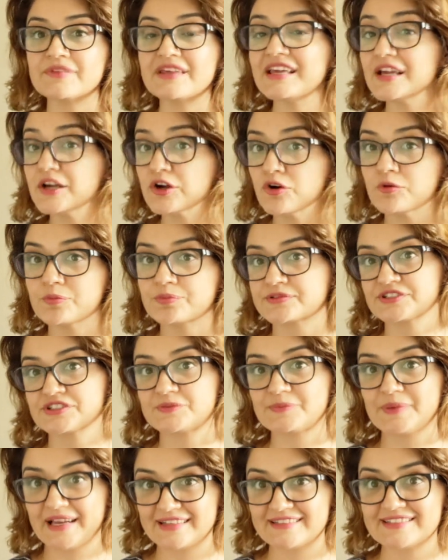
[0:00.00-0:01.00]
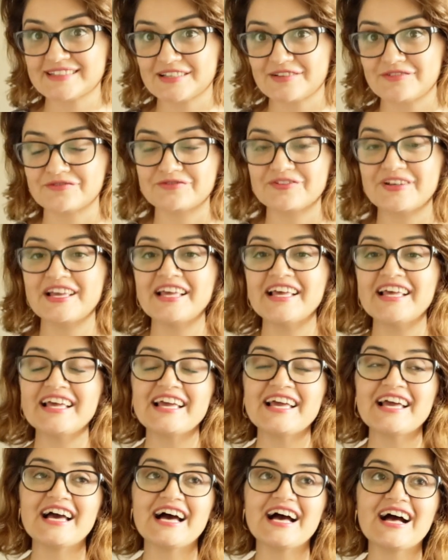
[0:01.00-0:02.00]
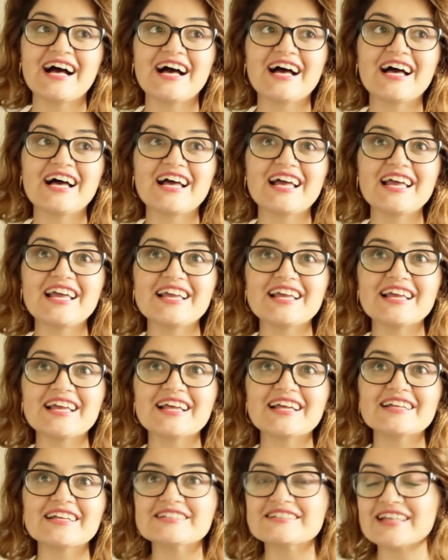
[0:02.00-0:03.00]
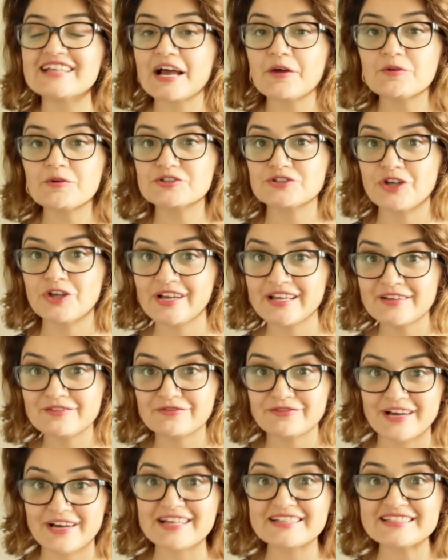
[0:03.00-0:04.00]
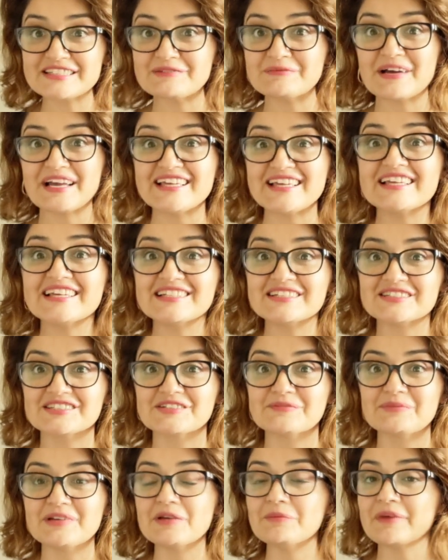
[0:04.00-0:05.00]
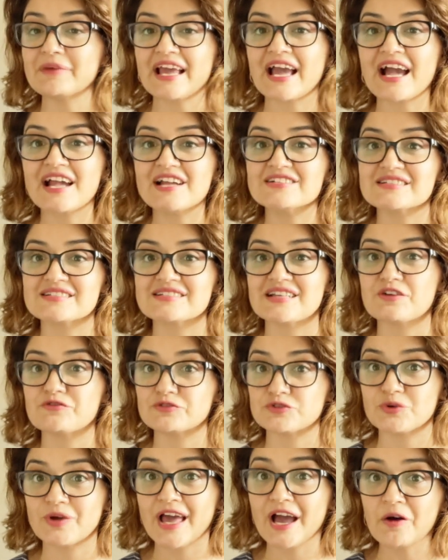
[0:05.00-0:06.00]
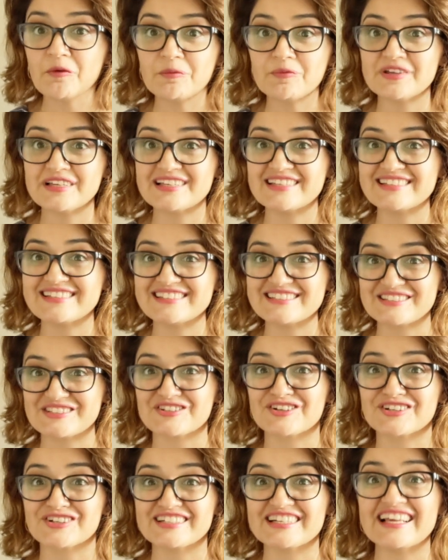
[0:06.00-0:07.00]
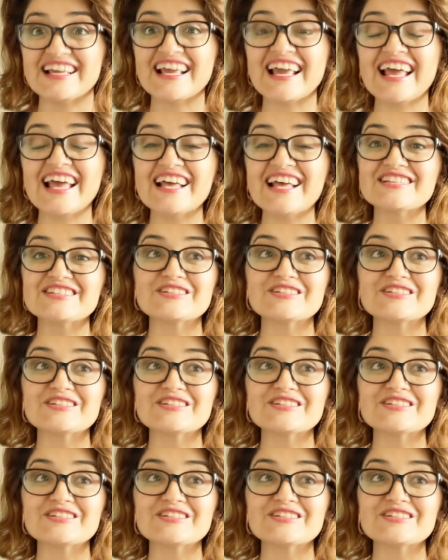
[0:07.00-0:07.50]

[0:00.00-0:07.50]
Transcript: ego perspective. And I was not inviting my inner being, my higher self, to help me in this journey.